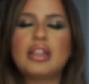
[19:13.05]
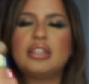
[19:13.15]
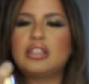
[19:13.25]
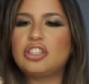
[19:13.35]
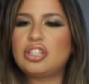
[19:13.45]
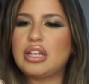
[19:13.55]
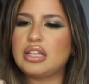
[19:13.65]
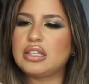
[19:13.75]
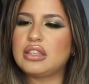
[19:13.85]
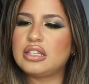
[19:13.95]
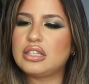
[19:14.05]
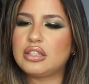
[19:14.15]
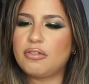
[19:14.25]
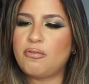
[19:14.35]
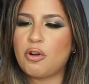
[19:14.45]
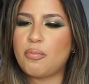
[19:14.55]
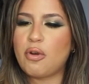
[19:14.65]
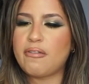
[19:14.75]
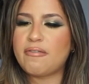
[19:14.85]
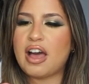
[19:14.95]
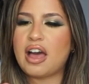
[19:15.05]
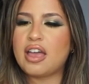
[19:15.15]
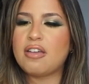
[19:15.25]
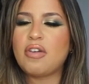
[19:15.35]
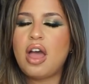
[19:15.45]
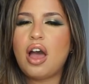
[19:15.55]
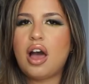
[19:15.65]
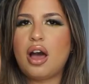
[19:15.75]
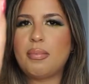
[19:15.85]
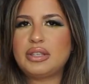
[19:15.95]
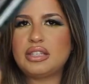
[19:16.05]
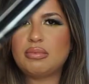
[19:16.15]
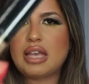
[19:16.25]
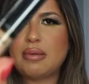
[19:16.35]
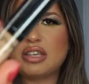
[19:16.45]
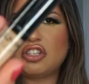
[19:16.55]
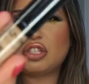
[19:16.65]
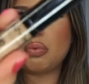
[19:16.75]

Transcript: least this shade isn't this is the 4.5 um, but sometimes I just